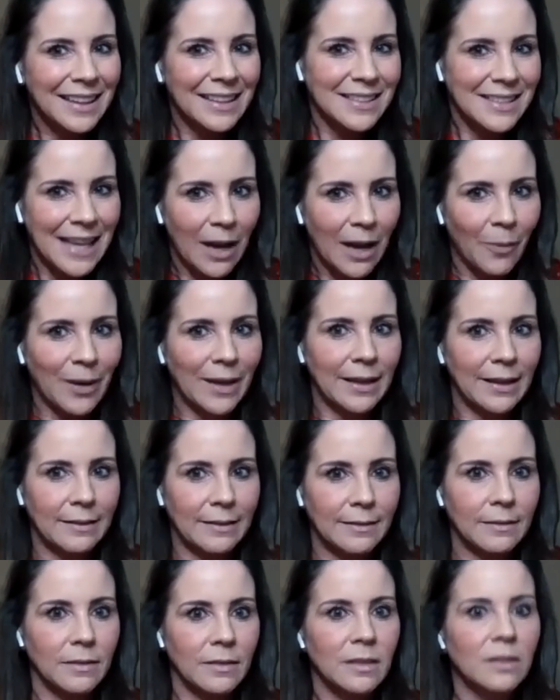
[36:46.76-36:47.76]
how I
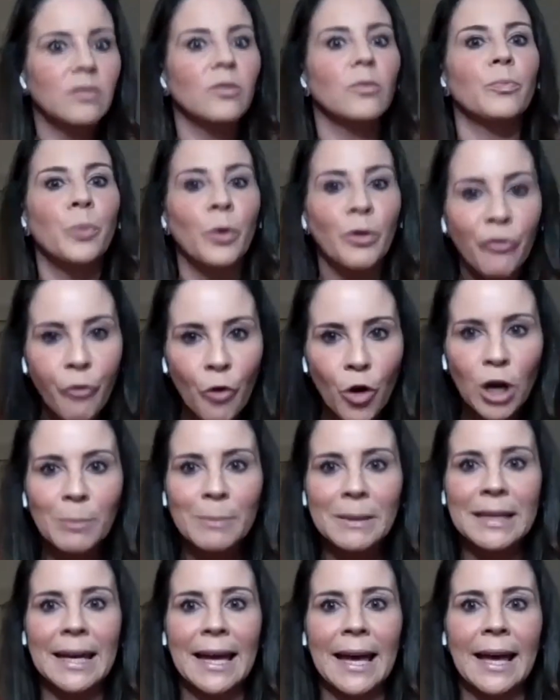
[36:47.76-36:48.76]
can perform
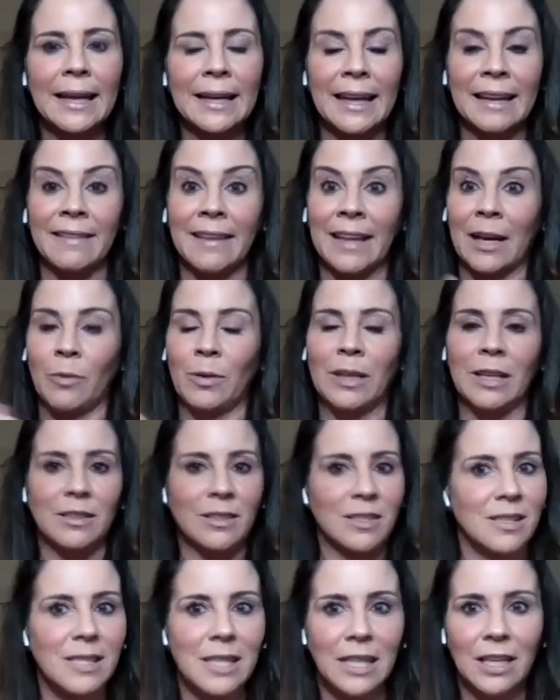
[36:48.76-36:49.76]
again. And then I would get
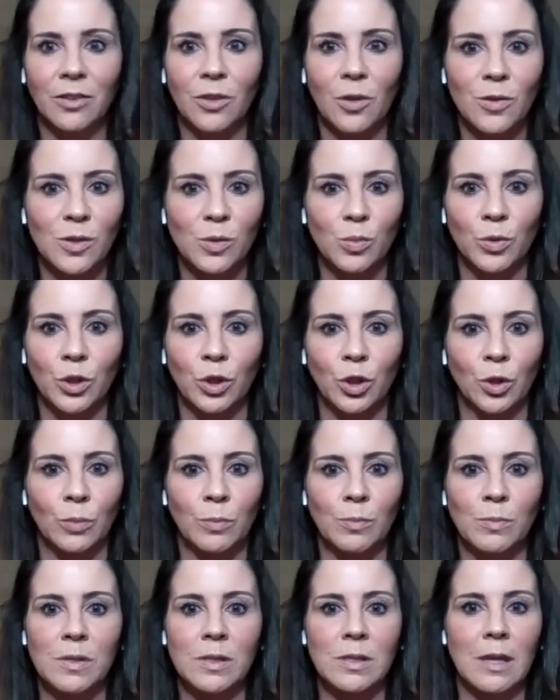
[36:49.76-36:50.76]
to sing in those
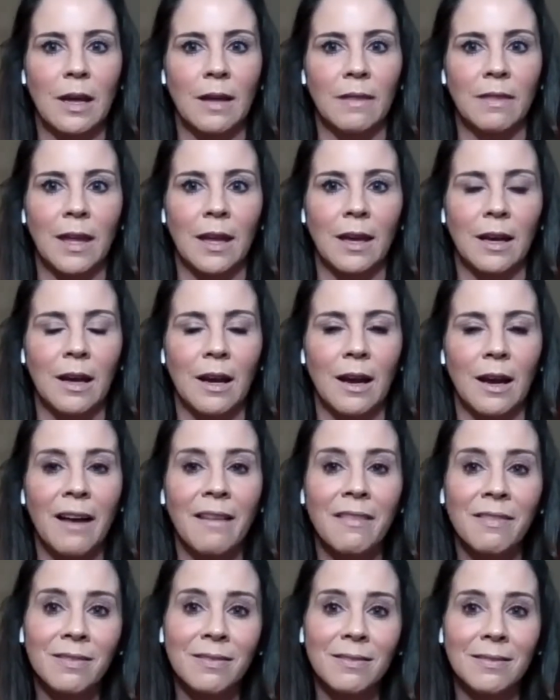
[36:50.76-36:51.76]
rooms. And then
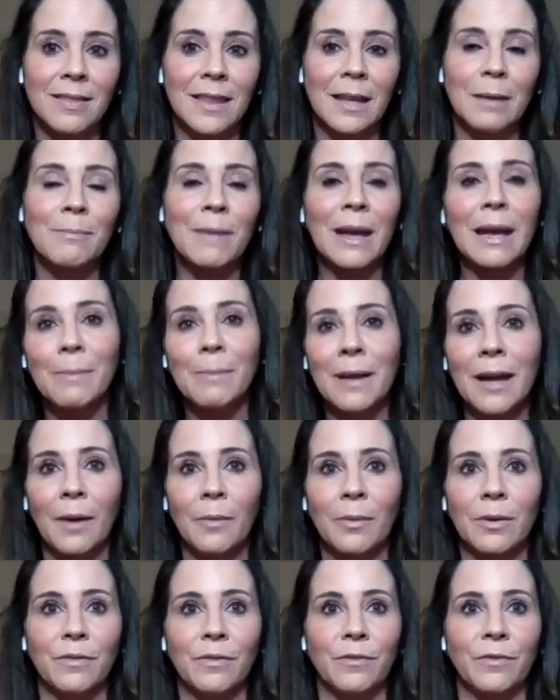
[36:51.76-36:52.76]
maybe I
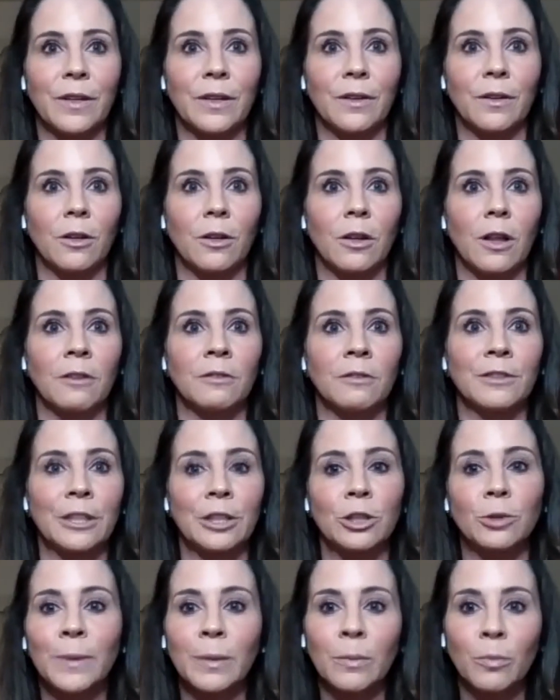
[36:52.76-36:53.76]
would feel a
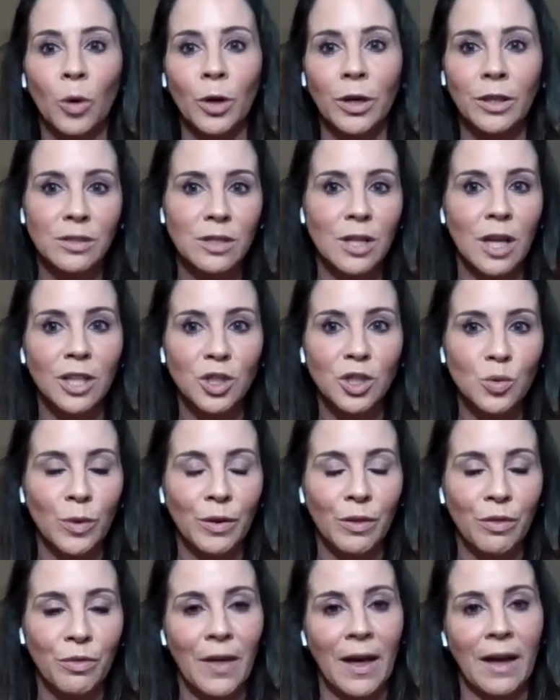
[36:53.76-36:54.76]
little bit more in touch
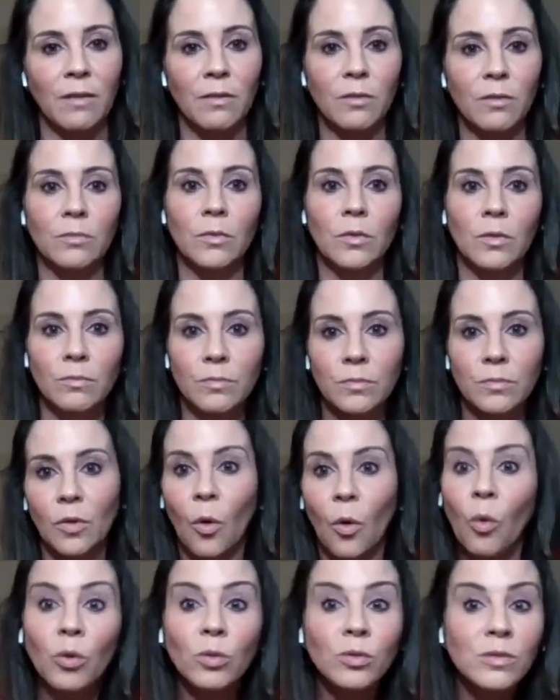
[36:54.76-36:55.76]
with that
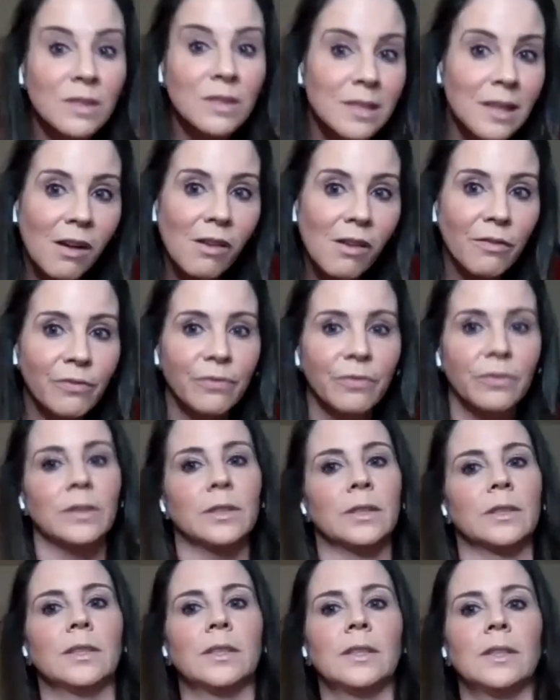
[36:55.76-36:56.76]
old self.
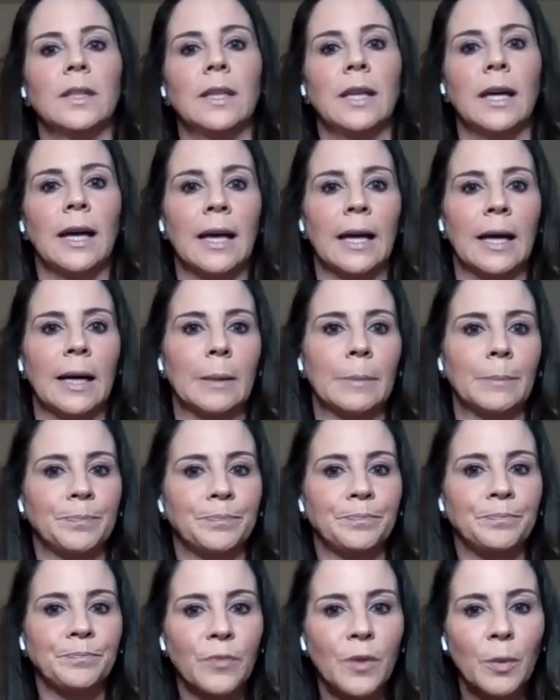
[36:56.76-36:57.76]

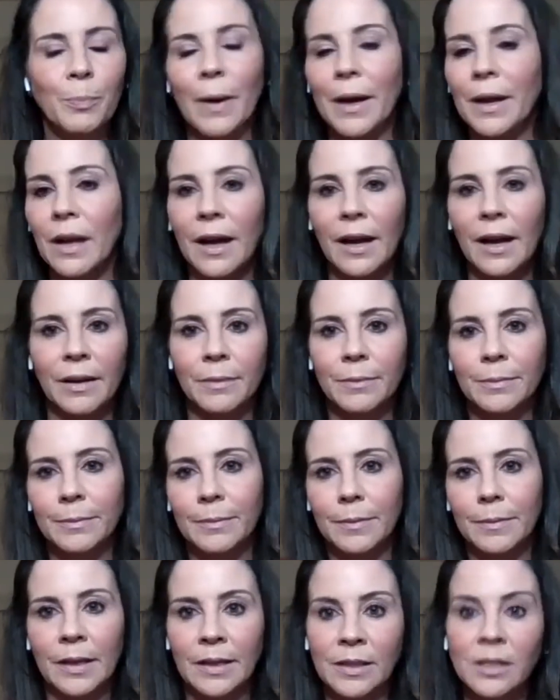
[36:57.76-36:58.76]
But
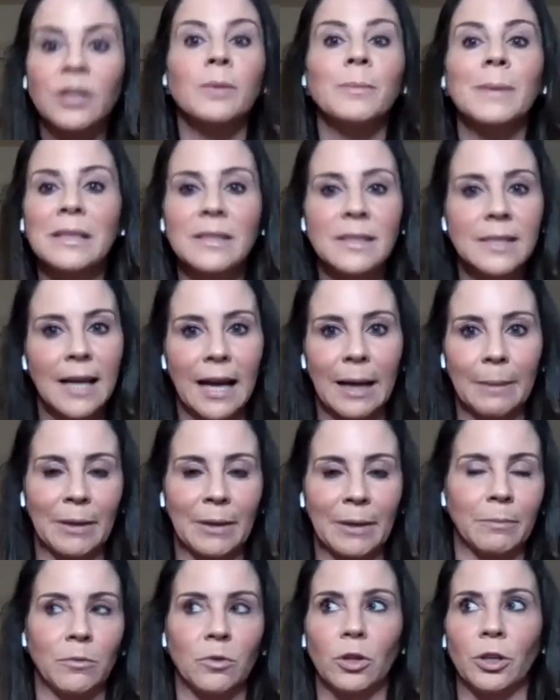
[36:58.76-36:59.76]
in the meantime,
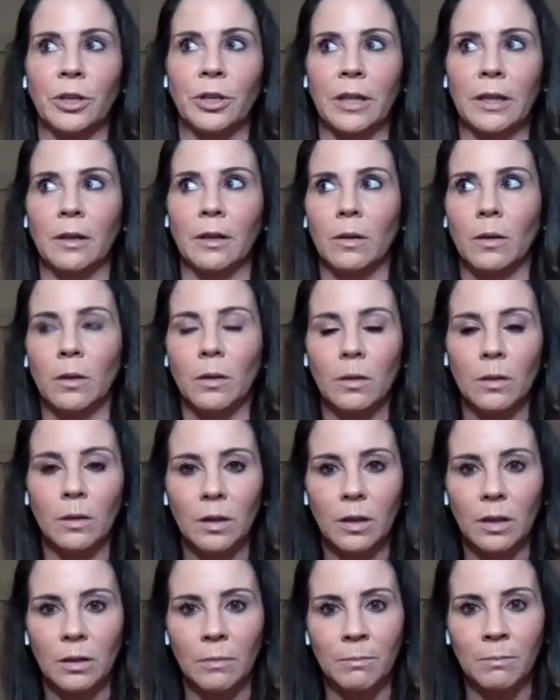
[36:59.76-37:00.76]
I'm learning
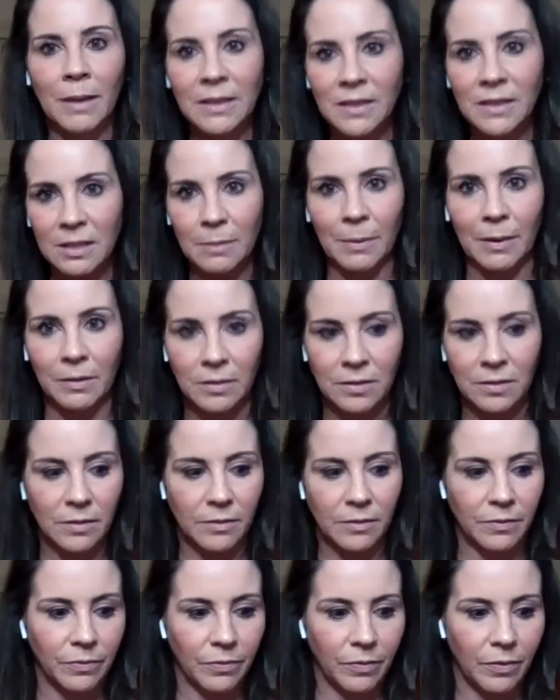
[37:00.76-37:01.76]
immense amounts
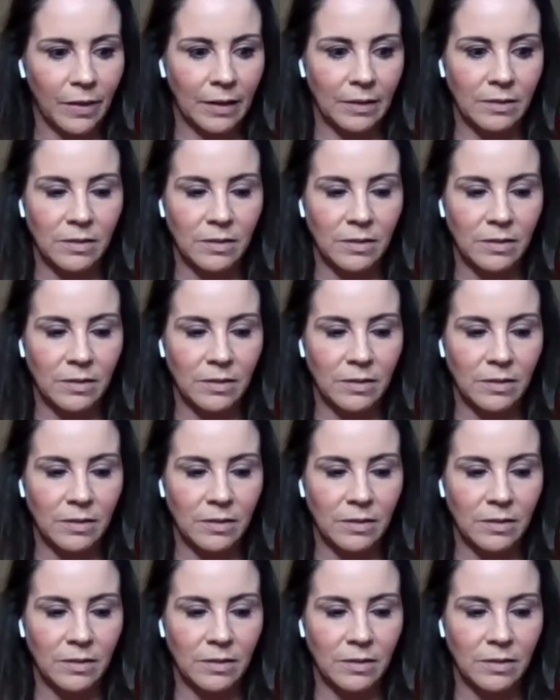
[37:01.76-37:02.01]
of things